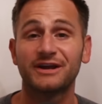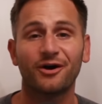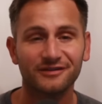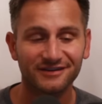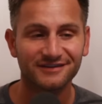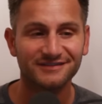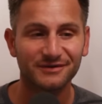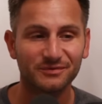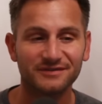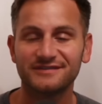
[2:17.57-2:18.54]
Regardless,
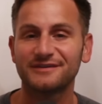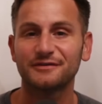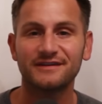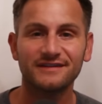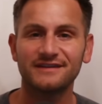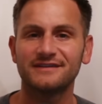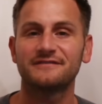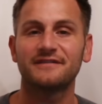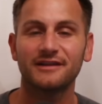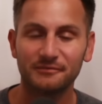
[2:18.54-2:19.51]
it was still in the
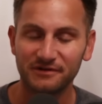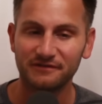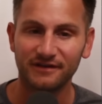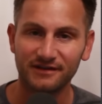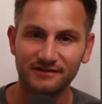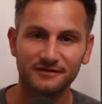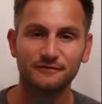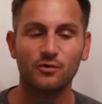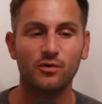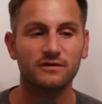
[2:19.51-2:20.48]
development phase.
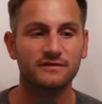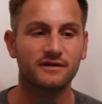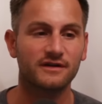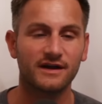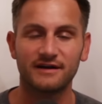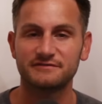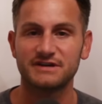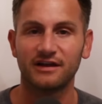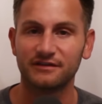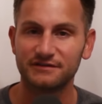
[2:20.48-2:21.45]
Of course, they're gonna have
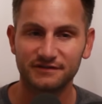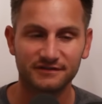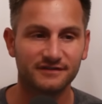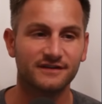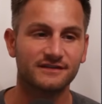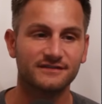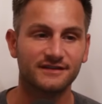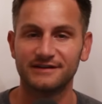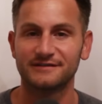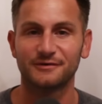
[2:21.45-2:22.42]
challenges and things they
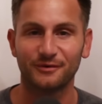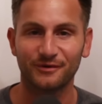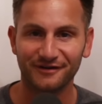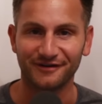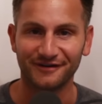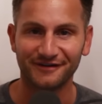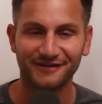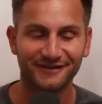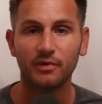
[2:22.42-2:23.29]
need to work on.